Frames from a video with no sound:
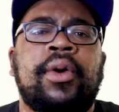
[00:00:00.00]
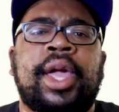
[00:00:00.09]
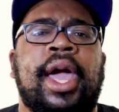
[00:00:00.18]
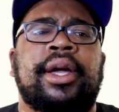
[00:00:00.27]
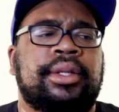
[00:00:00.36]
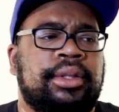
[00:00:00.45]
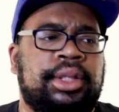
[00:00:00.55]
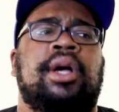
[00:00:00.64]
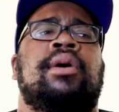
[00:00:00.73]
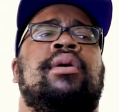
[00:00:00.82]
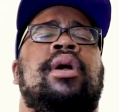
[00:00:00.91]
Okay,
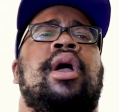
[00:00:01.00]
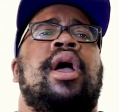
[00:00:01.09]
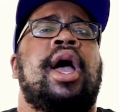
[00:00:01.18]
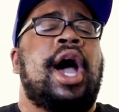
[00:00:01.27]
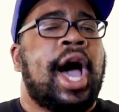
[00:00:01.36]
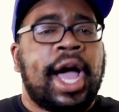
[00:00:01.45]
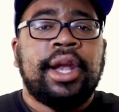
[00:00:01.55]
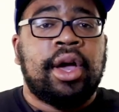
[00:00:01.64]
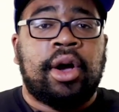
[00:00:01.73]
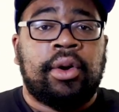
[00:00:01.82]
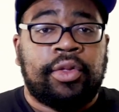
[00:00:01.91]
so I
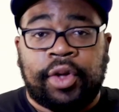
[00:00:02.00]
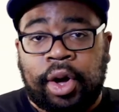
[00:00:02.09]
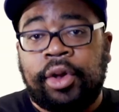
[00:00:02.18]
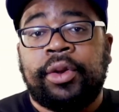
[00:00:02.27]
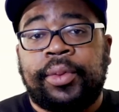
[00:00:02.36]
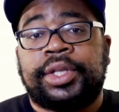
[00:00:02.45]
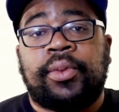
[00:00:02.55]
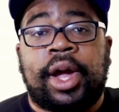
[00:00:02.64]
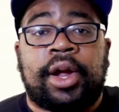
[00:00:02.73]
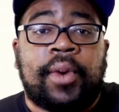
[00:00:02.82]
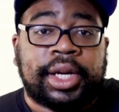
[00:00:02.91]
know the only reason
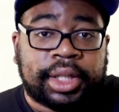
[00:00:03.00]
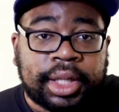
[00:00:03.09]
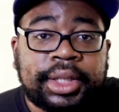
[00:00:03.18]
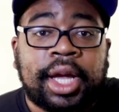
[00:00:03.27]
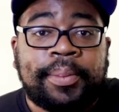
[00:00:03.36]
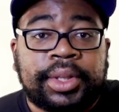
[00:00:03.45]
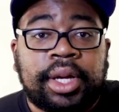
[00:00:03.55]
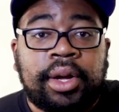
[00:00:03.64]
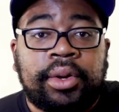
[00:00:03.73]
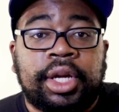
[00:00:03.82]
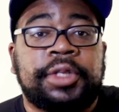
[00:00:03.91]
why you're watching this
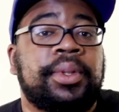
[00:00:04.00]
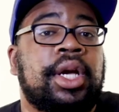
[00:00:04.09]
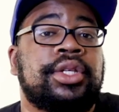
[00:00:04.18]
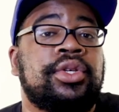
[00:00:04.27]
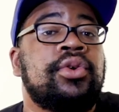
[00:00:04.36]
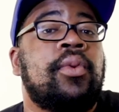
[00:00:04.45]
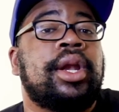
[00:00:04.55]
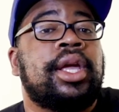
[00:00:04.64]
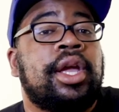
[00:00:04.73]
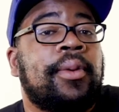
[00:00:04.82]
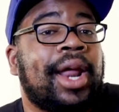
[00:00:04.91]
episode is because you want to
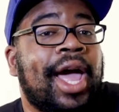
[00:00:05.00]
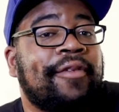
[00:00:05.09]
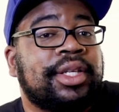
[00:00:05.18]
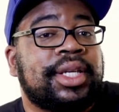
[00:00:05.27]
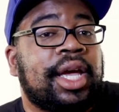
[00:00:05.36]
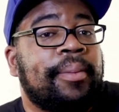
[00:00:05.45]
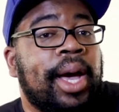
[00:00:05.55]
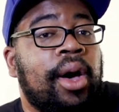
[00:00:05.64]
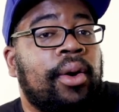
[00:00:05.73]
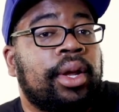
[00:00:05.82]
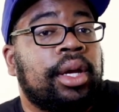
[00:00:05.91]
hear what I have to say
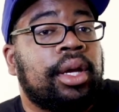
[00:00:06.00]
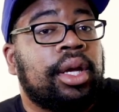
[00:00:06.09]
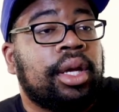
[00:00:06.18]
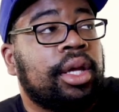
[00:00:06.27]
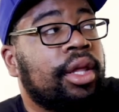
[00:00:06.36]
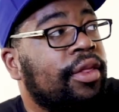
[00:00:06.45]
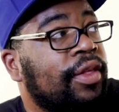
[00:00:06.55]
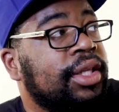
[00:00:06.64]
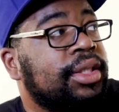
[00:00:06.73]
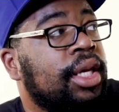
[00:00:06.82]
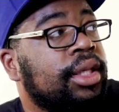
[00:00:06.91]
about
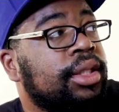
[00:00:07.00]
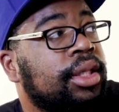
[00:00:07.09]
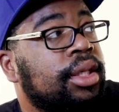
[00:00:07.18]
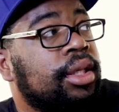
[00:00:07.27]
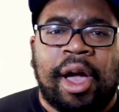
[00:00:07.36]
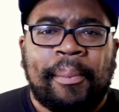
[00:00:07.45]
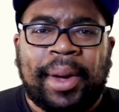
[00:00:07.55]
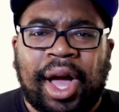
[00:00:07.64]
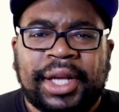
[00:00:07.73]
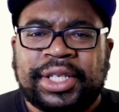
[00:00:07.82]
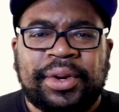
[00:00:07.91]
these things. But
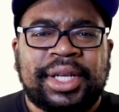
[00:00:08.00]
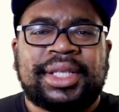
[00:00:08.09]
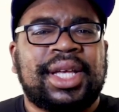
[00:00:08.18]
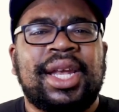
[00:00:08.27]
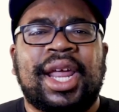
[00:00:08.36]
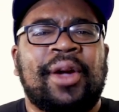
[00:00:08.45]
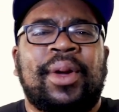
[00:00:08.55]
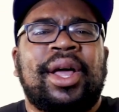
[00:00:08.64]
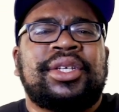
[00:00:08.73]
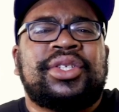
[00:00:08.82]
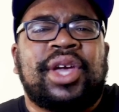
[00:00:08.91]
also, it's Sunday. What
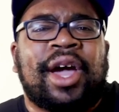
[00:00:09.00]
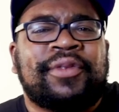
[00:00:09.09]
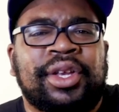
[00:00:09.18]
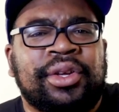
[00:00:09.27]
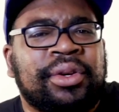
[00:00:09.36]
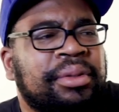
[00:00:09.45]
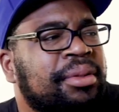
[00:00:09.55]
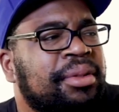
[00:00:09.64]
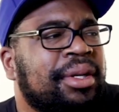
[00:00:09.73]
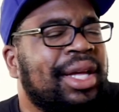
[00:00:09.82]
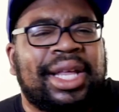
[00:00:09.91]
else do you have to do?
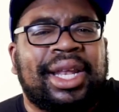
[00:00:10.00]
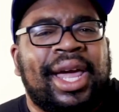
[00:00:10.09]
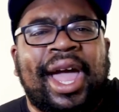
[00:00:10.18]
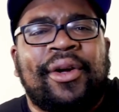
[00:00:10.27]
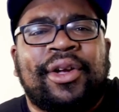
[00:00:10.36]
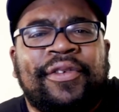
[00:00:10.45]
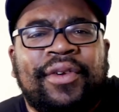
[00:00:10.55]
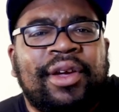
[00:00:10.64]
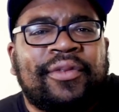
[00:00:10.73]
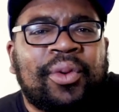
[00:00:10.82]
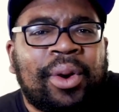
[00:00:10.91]
Lay out your
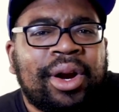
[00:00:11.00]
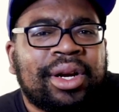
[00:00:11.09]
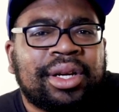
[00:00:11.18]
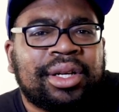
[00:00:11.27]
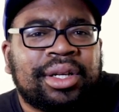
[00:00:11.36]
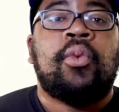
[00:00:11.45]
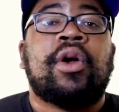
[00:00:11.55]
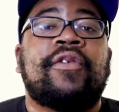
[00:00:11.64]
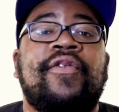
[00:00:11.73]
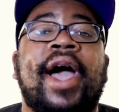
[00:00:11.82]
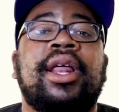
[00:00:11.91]
fit for work? We're
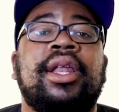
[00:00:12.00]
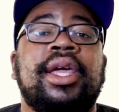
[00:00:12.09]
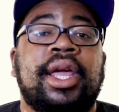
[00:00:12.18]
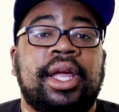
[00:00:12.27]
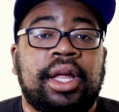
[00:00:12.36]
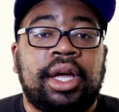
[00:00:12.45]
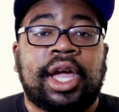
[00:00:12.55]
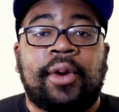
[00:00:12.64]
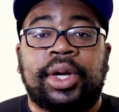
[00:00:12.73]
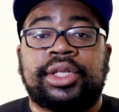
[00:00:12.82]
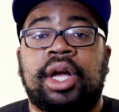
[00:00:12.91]
finally getting a look
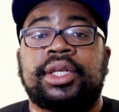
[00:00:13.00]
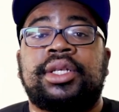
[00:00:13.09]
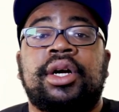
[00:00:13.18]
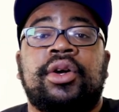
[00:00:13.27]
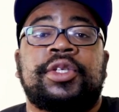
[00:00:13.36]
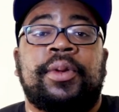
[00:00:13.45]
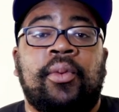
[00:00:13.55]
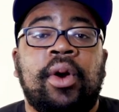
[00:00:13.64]
at what Charles Dunkle has been